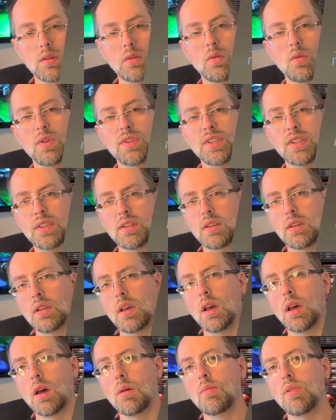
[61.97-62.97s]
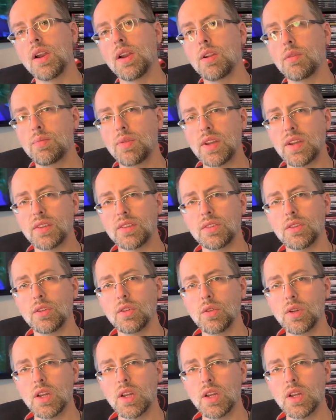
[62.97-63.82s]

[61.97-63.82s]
was it a brand new PS2,